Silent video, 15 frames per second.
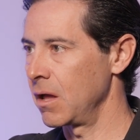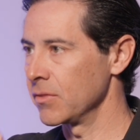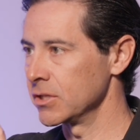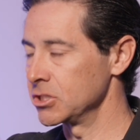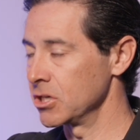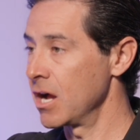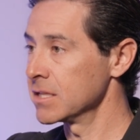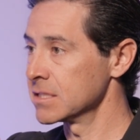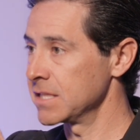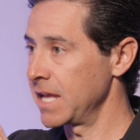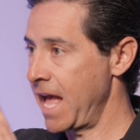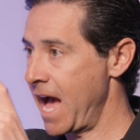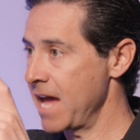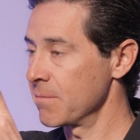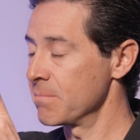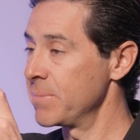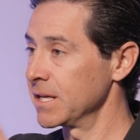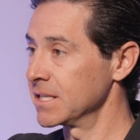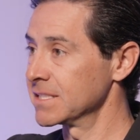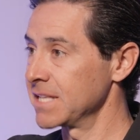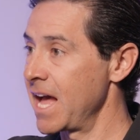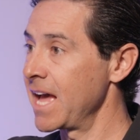the Johns, they had a
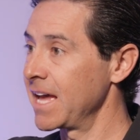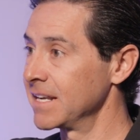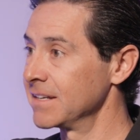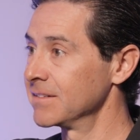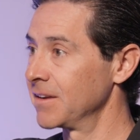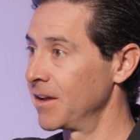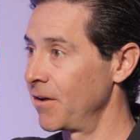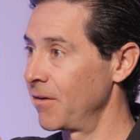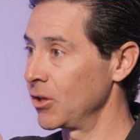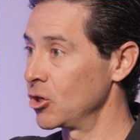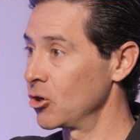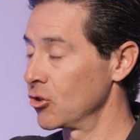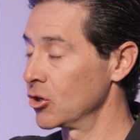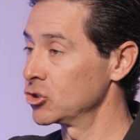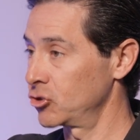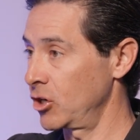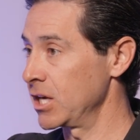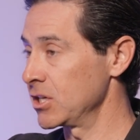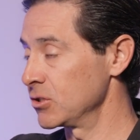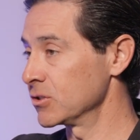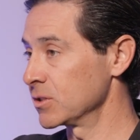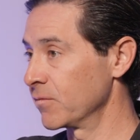big sign, they're
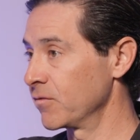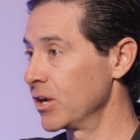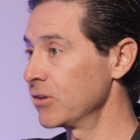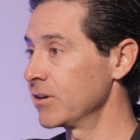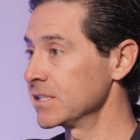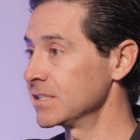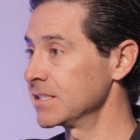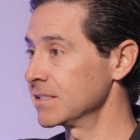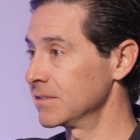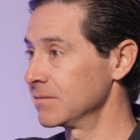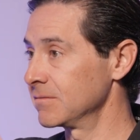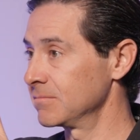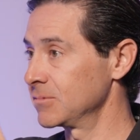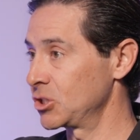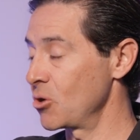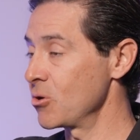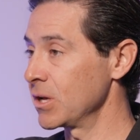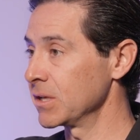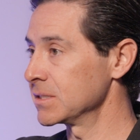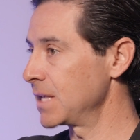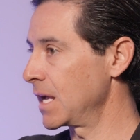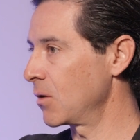trying to do some fundraising showing
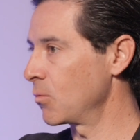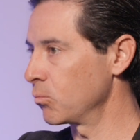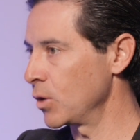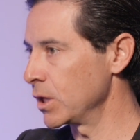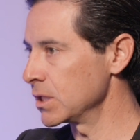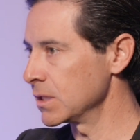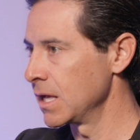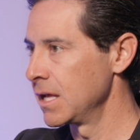it's like, what,